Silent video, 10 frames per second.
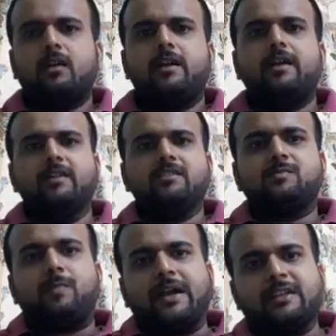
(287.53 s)
He is
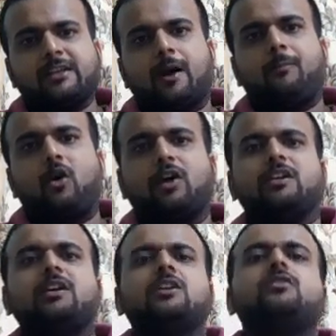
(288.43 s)
bent
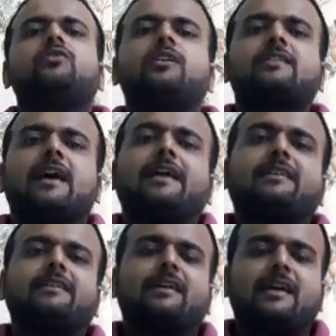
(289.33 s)
upon doing
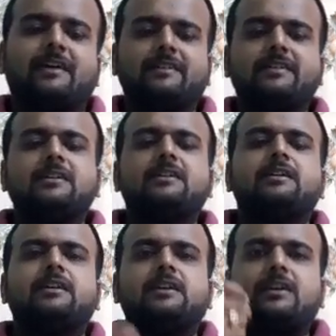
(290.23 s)
that and
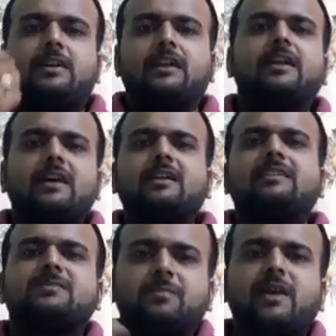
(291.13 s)
clearly
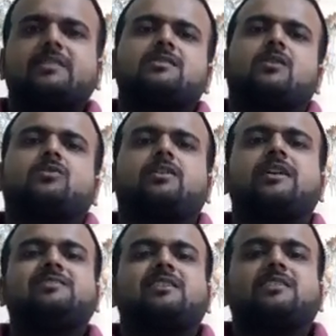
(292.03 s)
speaks out
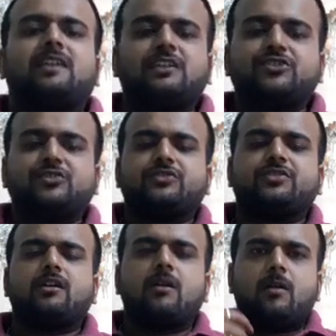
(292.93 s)
his
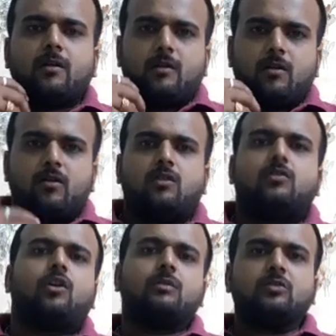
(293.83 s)
intentions
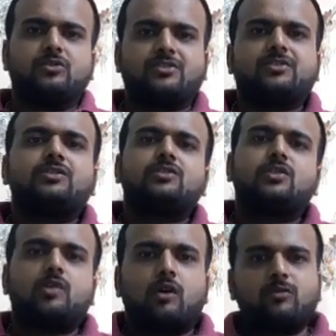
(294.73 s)
almost
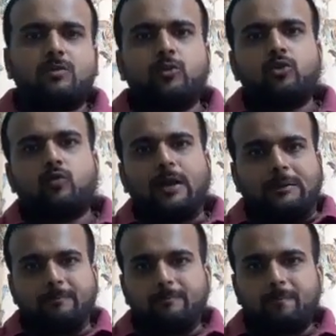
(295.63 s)
throughout Book 1.